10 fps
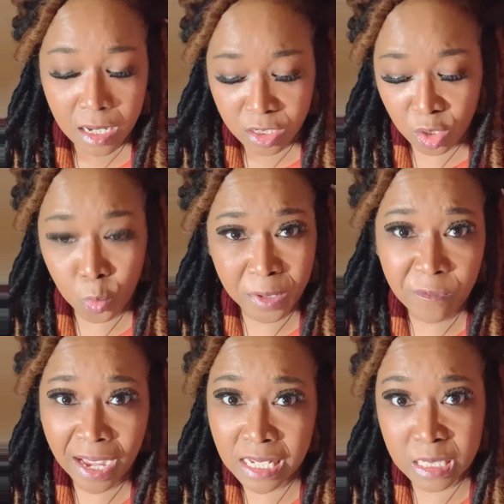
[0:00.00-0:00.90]
So we
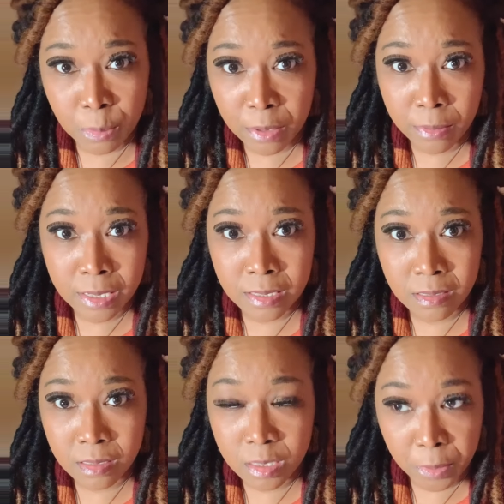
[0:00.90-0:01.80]
fight spirits.
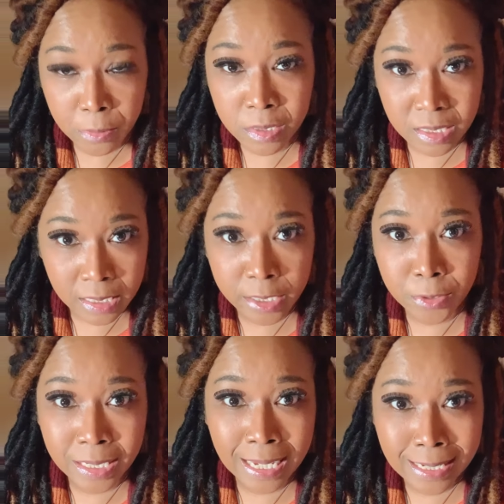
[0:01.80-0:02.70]
Spirits
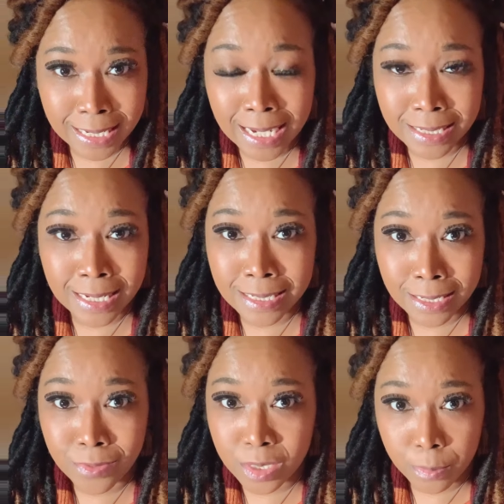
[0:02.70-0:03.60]
literally attach
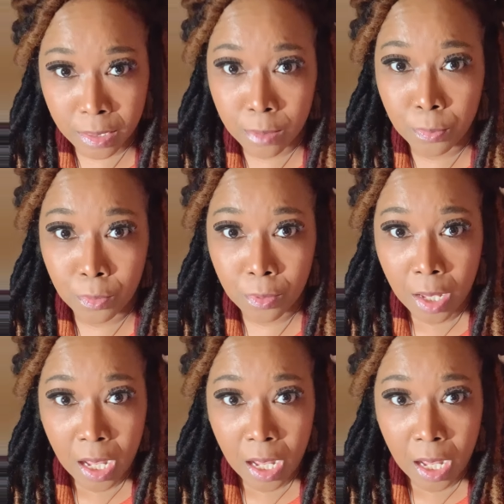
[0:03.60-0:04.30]
themselves to people.